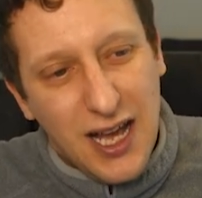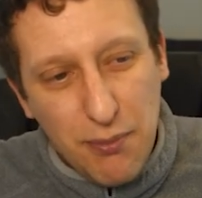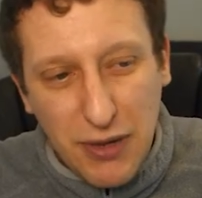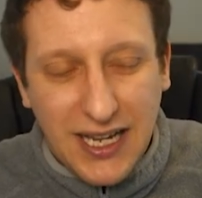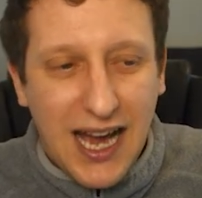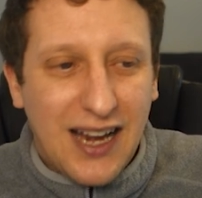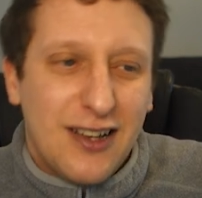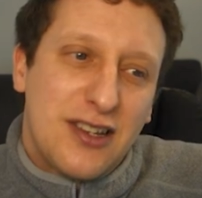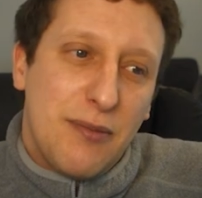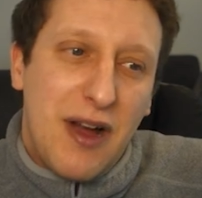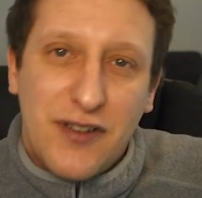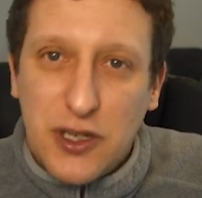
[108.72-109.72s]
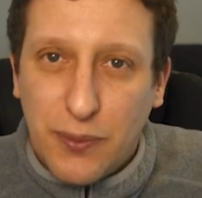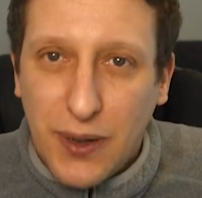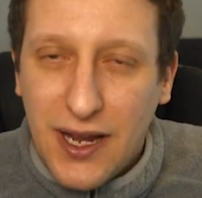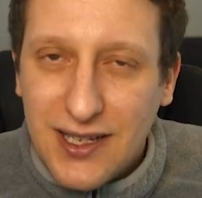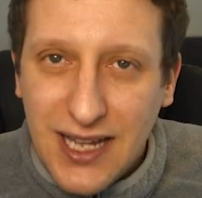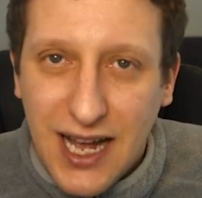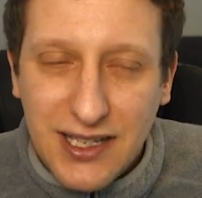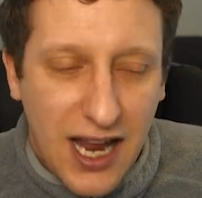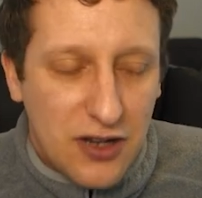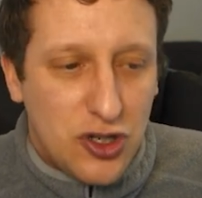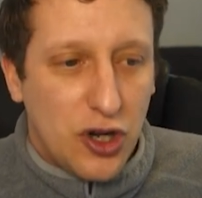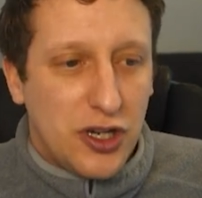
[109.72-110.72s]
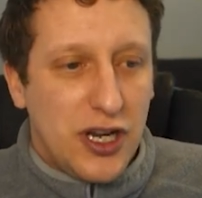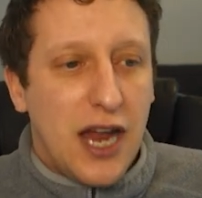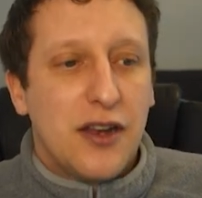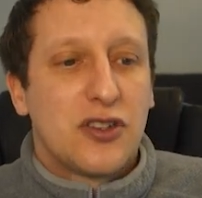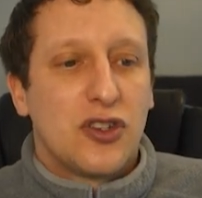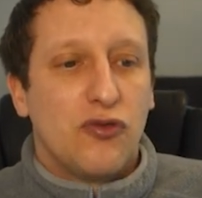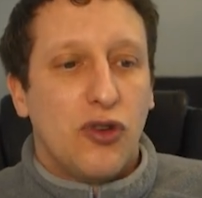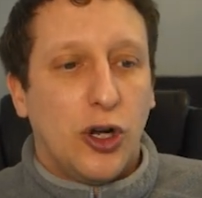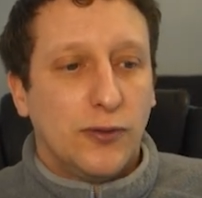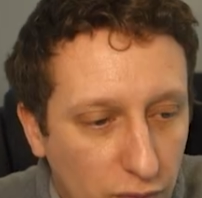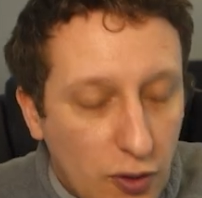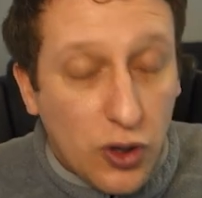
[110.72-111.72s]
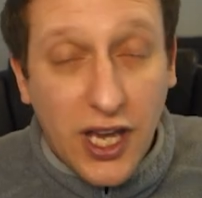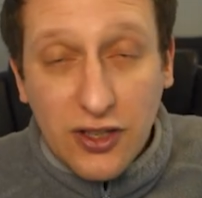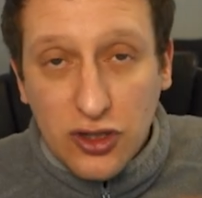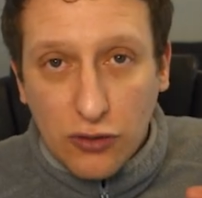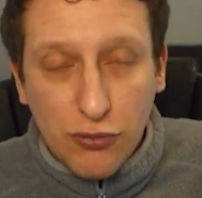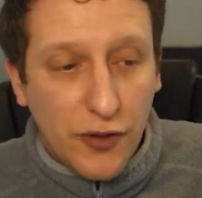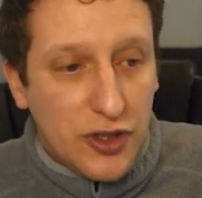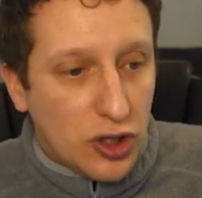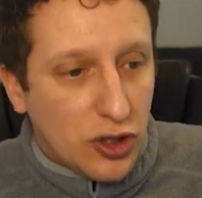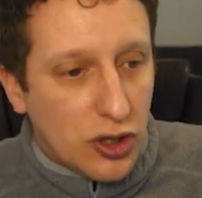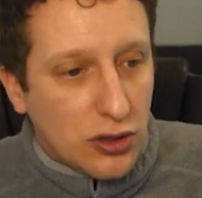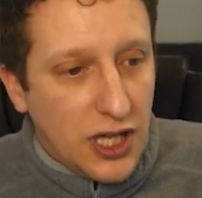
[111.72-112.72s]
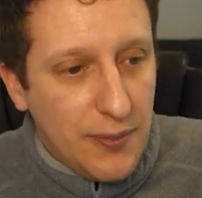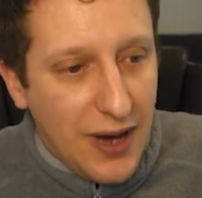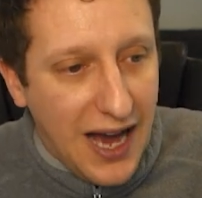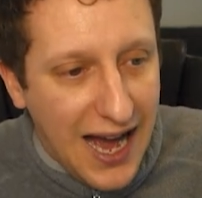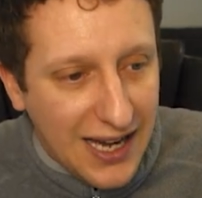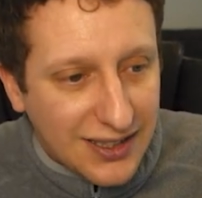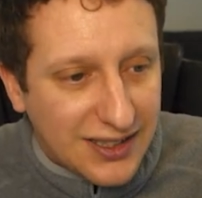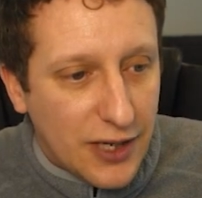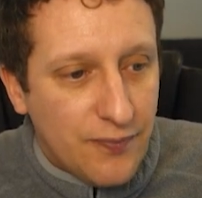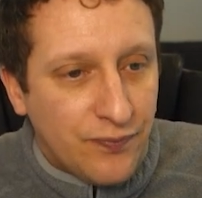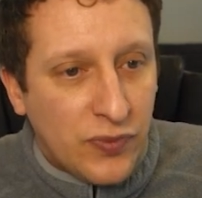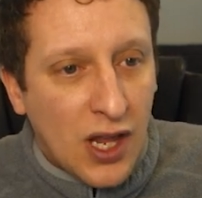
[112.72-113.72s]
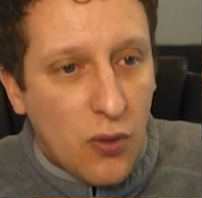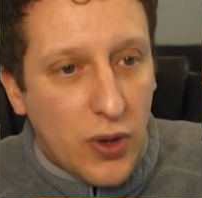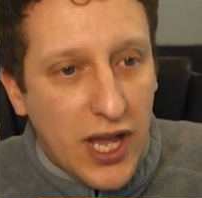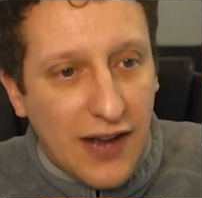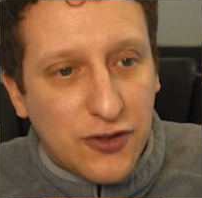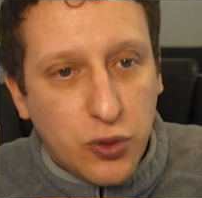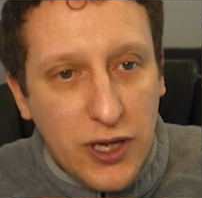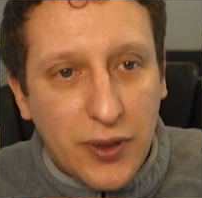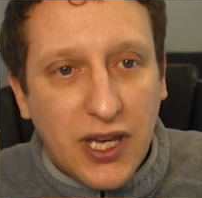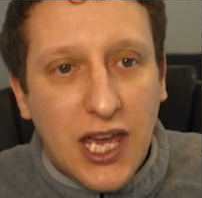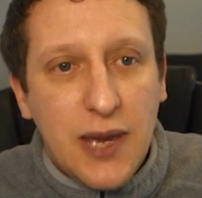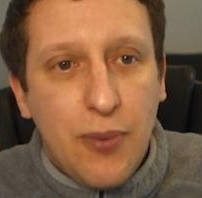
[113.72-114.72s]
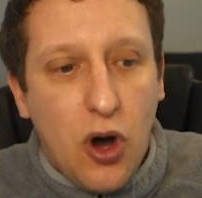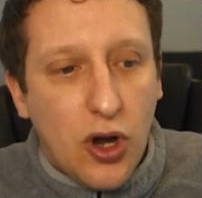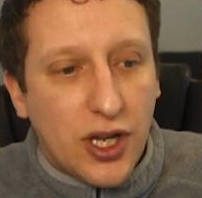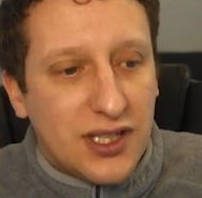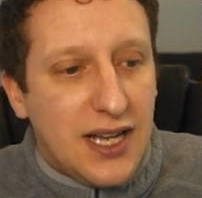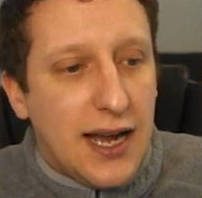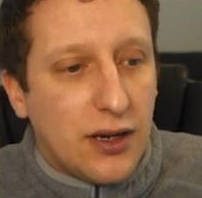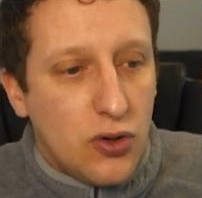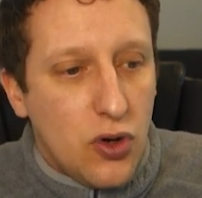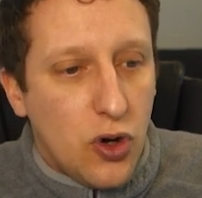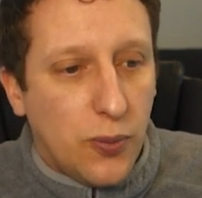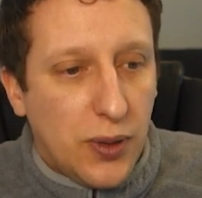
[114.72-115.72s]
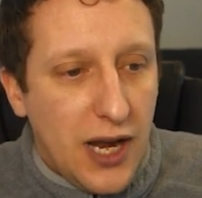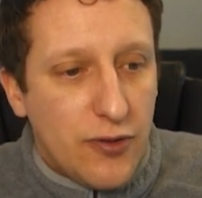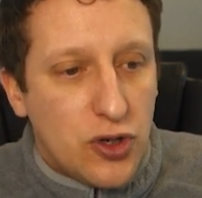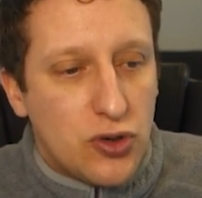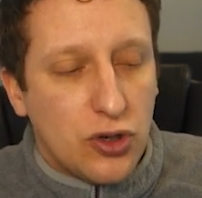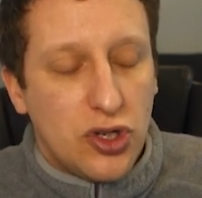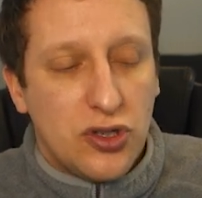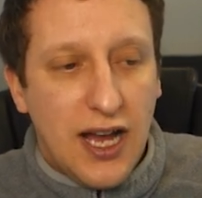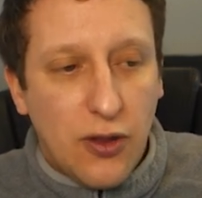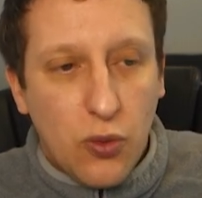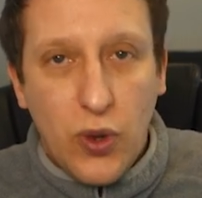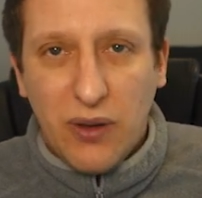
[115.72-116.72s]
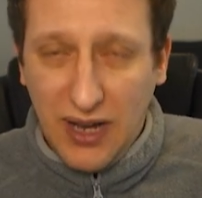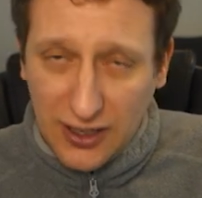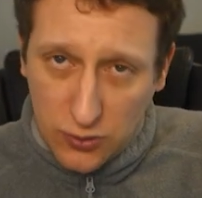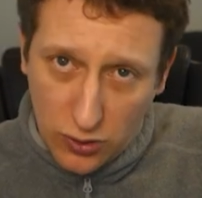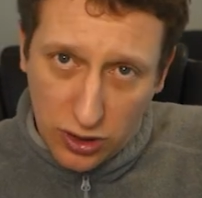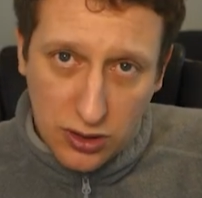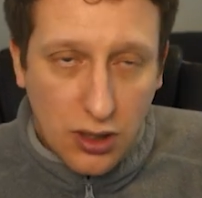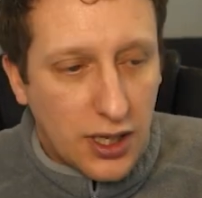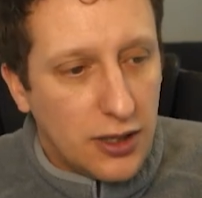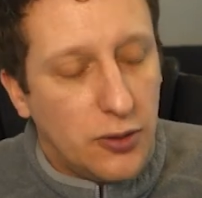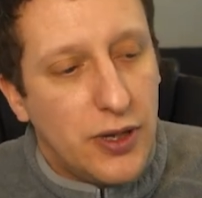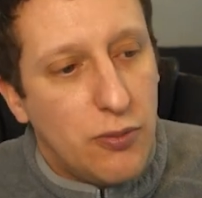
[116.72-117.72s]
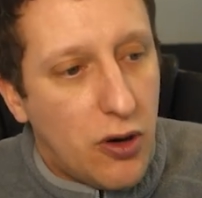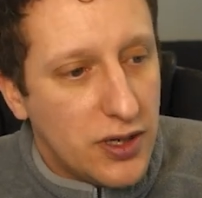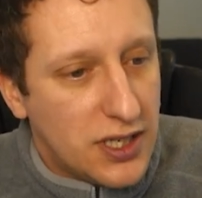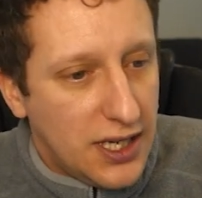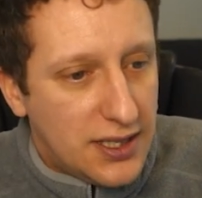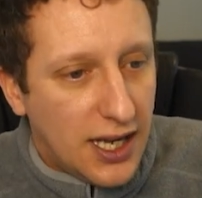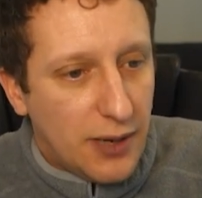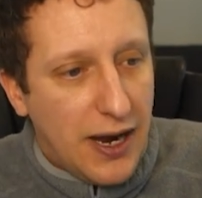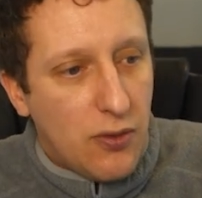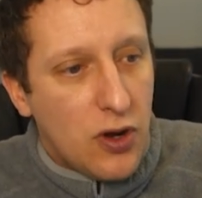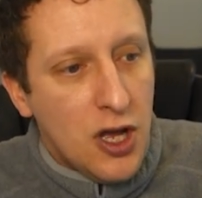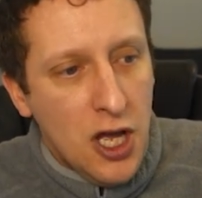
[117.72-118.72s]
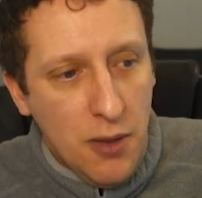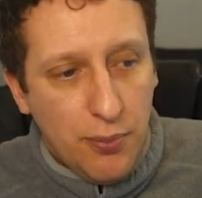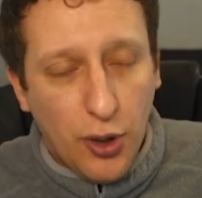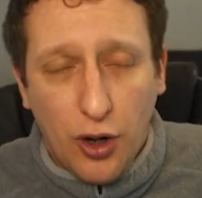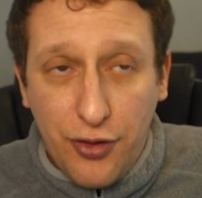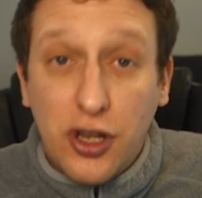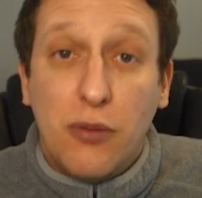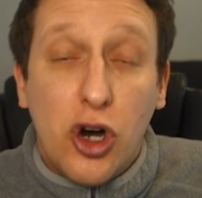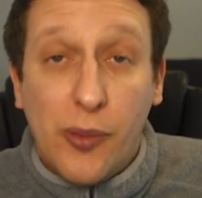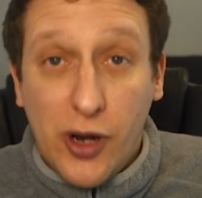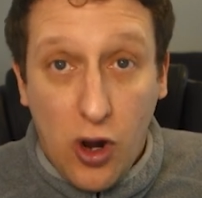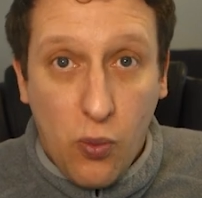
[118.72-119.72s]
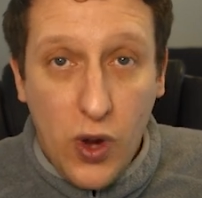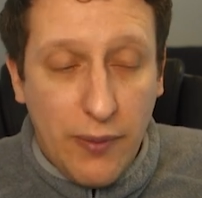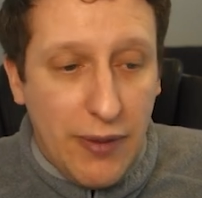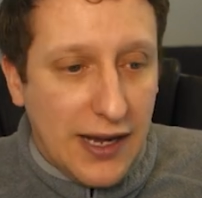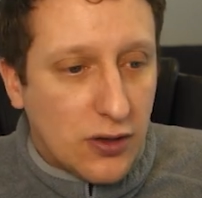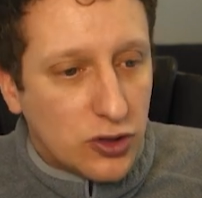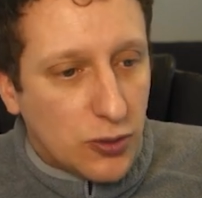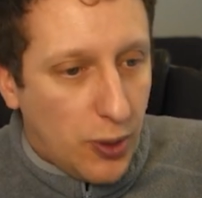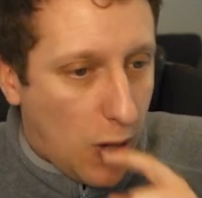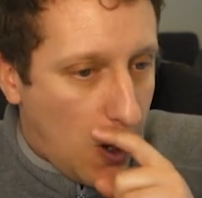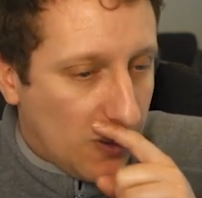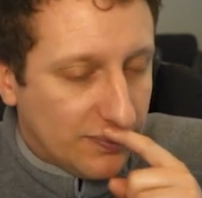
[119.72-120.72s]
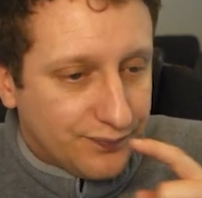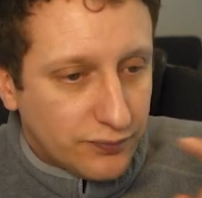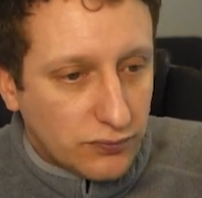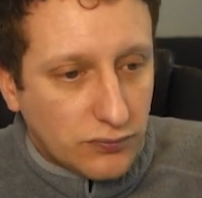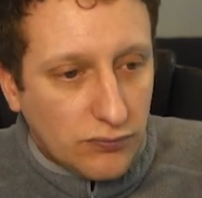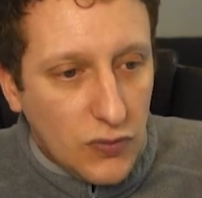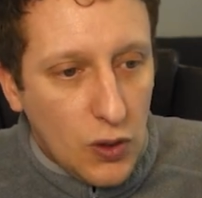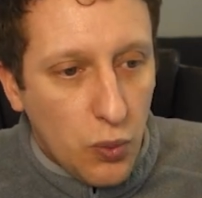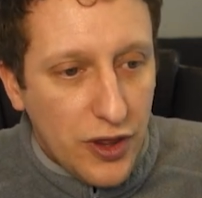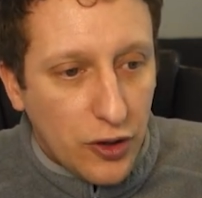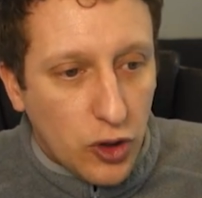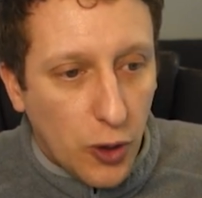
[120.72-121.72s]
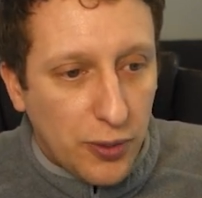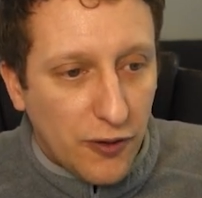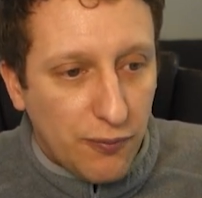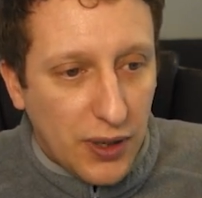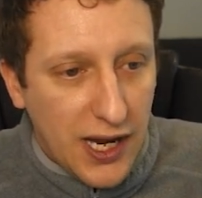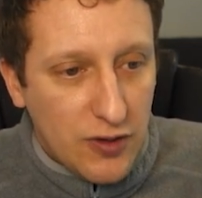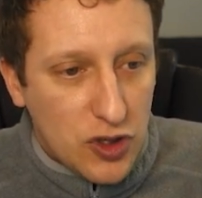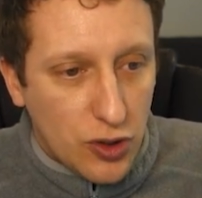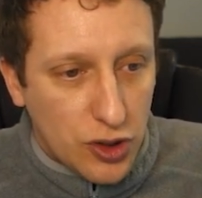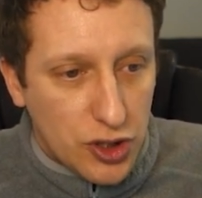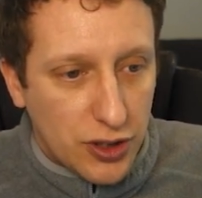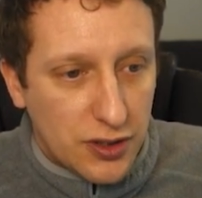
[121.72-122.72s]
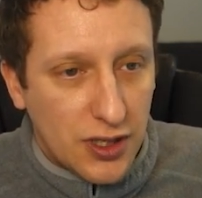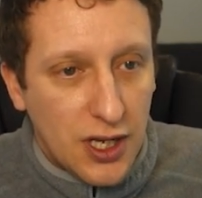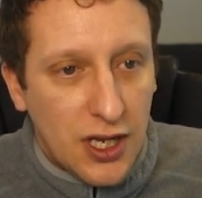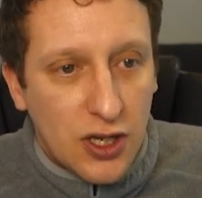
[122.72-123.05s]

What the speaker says: McAllister, I'm having to play as that Jordan Henderson role. Okay, so moving to the goalkeeper, Alisson. We have sweeper, keeper, on attack, no player instructions. Now, the wing-backs we're going to talk a little bit more in detail about. Both at the moment on wing-back on support with a couple of player instructions.